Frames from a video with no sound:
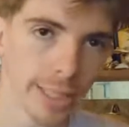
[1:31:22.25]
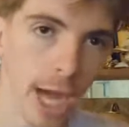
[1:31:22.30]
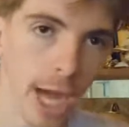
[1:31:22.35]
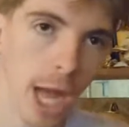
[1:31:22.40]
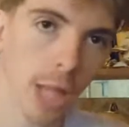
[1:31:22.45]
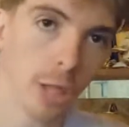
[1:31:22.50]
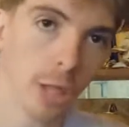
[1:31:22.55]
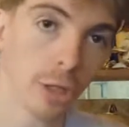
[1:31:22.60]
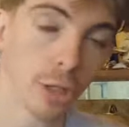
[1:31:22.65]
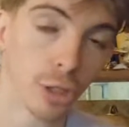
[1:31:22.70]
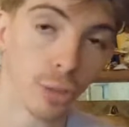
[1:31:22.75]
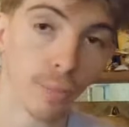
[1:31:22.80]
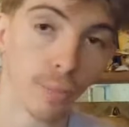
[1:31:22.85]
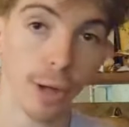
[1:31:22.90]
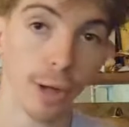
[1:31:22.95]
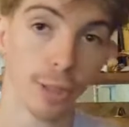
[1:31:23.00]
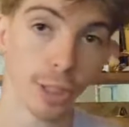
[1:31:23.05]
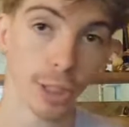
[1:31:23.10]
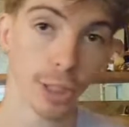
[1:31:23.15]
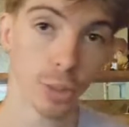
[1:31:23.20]
dollar to
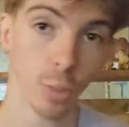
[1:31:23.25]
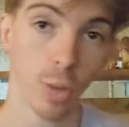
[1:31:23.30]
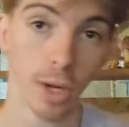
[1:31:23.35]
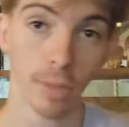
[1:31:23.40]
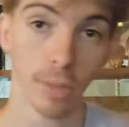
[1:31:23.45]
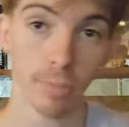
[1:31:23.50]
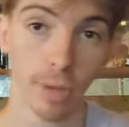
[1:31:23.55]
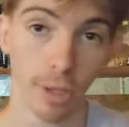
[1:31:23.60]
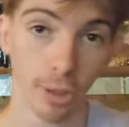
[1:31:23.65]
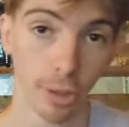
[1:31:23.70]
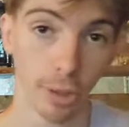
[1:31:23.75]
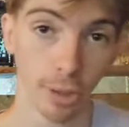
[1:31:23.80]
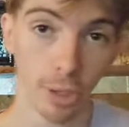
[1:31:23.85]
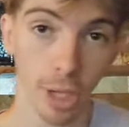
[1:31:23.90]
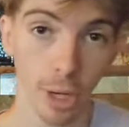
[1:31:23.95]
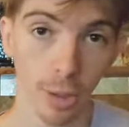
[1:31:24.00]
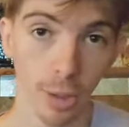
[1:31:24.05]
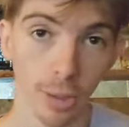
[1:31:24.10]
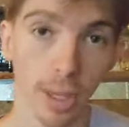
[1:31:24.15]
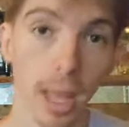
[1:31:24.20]
purchase one imperial
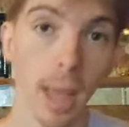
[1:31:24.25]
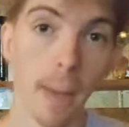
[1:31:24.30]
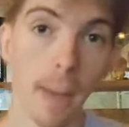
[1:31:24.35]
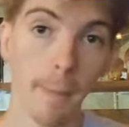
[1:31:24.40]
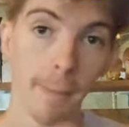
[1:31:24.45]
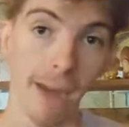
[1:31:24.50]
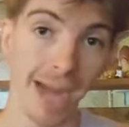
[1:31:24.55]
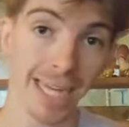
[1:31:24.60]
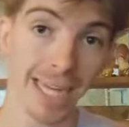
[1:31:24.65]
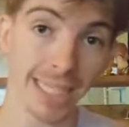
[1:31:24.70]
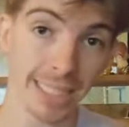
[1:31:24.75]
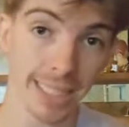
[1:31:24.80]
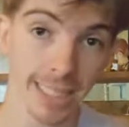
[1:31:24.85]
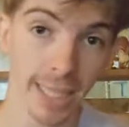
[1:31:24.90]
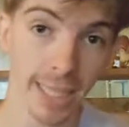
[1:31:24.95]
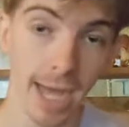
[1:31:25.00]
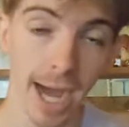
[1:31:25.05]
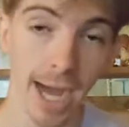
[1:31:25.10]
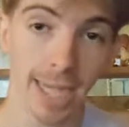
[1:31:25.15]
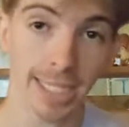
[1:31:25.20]
note minus
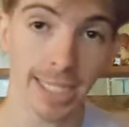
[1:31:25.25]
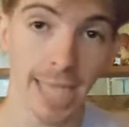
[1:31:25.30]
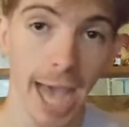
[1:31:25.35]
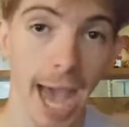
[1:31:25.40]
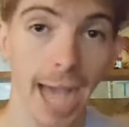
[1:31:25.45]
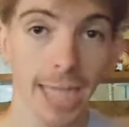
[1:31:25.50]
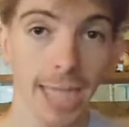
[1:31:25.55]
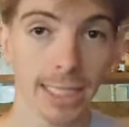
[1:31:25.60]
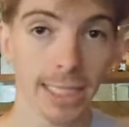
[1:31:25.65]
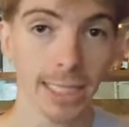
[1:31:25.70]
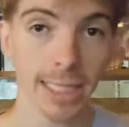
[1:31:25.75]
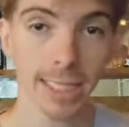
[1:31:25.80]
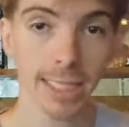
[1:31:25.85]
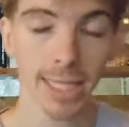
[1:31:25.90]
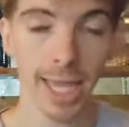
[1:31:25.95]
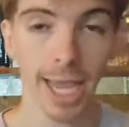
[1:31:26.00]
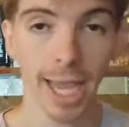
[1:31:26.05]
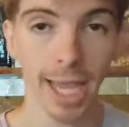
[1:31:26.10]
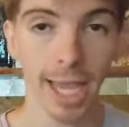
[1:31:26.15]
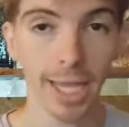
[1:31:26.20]
uh, taxes
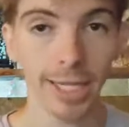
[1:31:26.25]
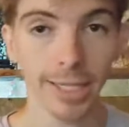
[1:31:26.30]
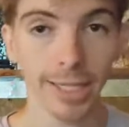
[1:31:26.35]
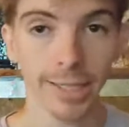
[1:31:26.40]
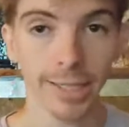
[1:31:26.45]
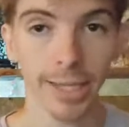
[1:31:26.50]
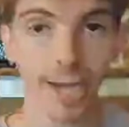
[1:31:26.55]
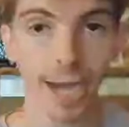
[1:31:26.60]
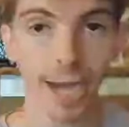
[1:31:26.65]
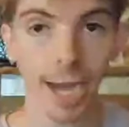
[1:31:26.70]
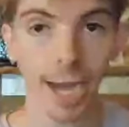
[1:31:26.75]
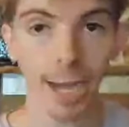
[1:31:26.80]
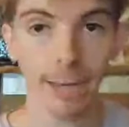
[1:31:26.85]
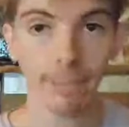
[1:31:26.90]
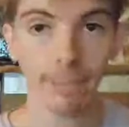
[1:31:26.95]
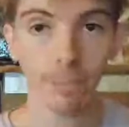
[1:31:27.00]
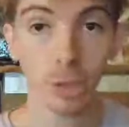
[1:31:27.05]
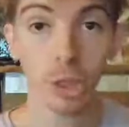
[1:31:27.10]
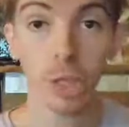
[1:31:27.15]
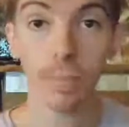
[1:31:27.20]
and uh,
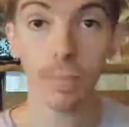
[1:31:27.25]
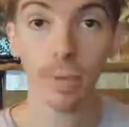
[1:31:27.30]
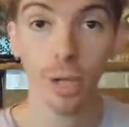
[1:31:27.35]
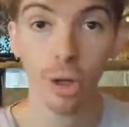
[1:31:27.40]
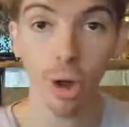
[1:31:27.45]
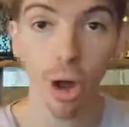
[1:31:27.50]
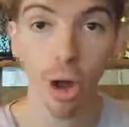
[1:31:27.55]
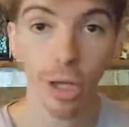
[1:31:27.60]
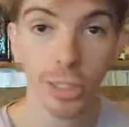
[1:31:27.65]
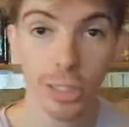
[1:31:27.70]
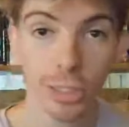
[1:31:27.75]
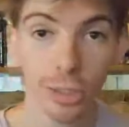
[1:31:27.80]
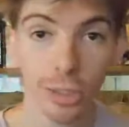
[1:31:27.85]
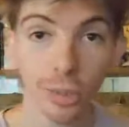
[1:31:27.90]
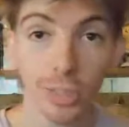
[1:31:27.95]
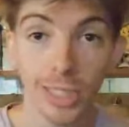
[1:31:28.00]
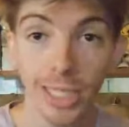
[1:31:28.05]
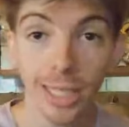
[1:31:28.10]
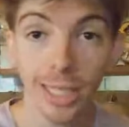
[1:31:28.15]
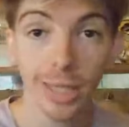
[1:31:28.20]
shipping costs to
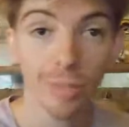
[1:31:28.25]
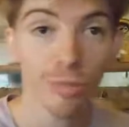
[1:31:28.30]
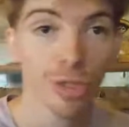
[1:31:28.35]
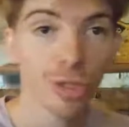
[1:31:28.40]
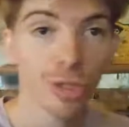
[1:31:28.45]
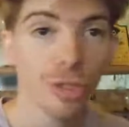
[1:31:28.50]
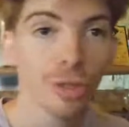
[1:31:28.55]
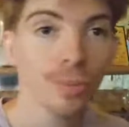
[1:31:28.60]
send them to.